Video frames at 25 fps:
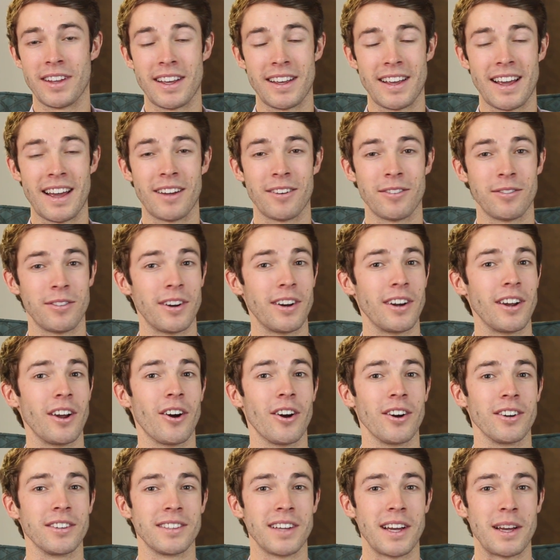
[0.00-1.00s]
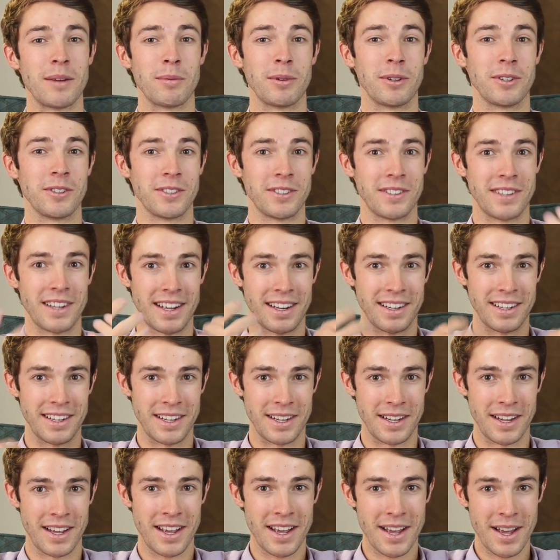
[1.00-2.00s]
they had a very hard time
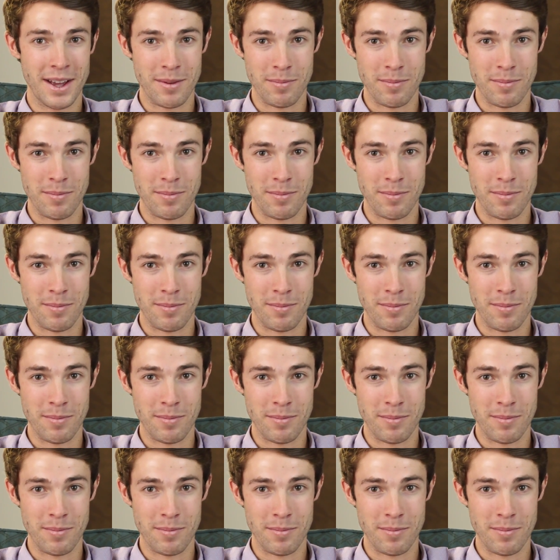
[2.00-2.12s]
understanding